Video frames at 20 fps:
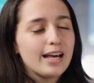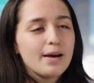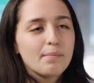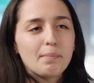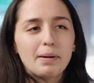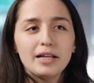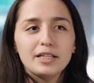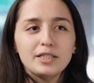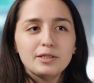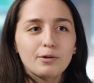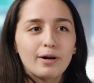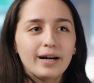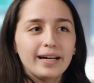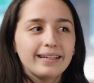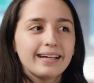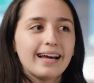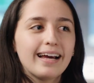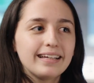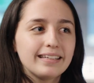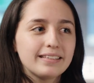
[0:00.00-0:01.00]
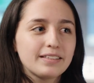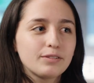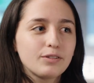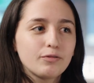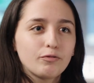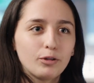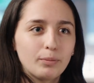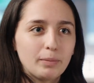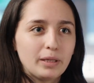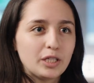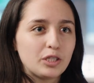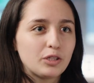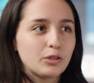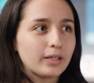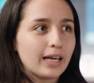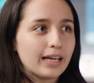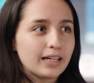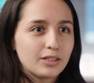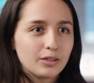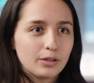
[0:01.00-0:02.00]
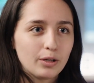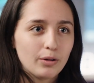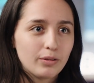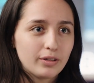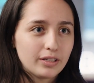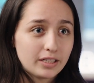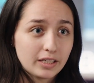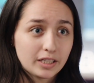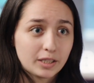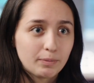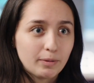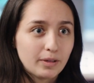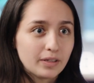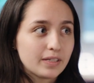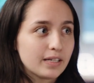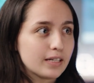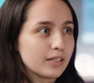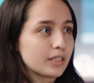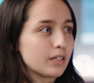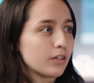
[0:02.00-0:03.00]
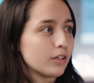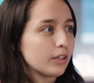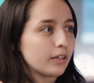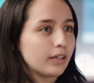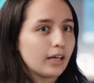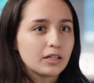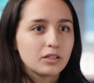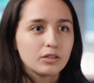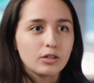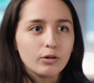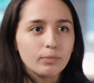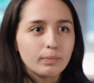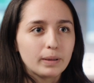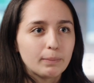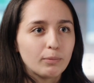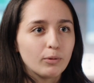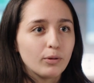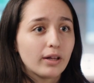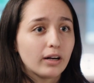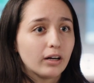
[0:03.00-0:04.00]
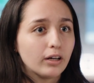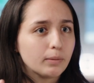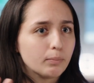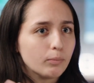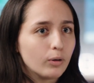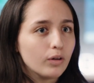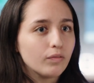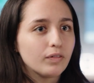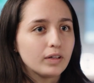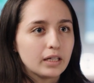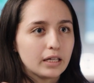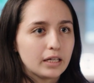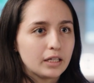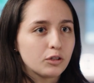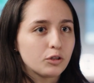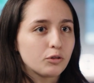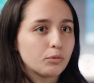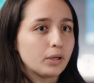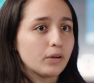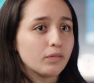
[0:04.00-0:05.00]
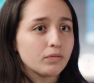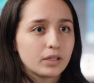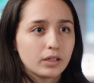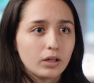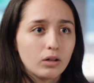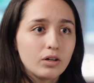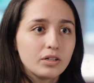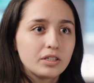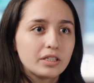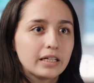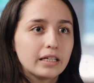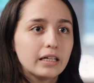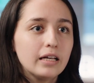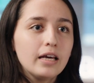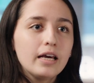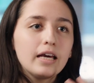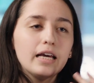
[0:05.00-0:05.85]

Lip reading: But it's quite nice for me to get to know these experiences, to get to know people that are involved in the industry of technology,